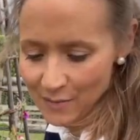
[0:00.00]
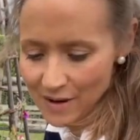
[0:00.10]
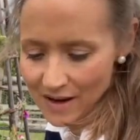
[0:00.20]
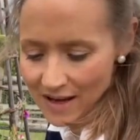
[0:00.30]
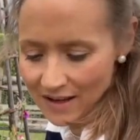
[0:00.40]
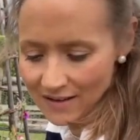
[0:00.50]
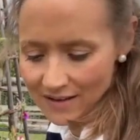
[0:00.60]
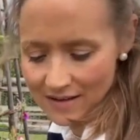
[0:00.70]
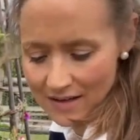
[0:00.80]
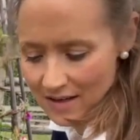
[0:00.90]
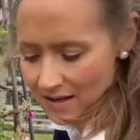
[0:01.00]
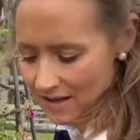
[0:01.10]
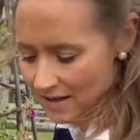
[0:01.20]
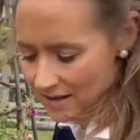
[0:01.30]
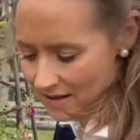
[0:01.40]
my
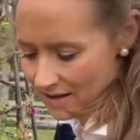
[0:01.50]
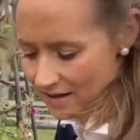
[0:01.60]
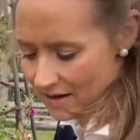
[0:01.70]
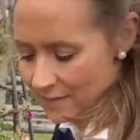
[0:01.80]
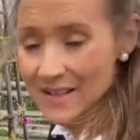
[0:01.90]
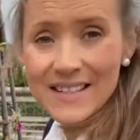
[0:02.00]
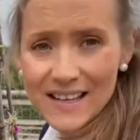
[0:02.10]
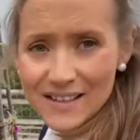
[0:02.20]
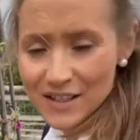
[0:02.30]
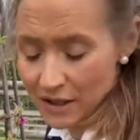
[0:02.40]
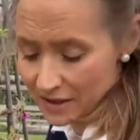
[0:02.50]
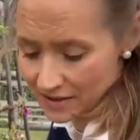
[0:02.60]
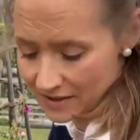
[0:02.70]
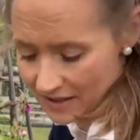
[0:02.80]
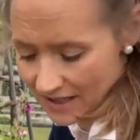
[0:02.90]

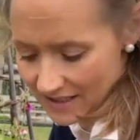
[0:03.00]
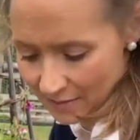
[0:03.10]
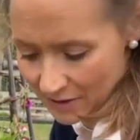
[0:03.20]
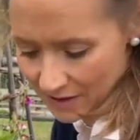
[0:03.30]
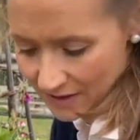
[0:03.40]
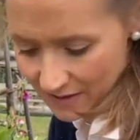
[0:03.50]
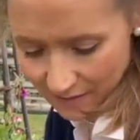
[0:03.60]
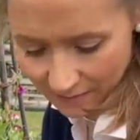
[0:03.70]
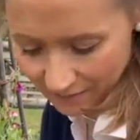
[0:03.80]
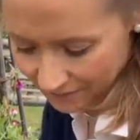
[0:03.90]
secateurs, it damages them.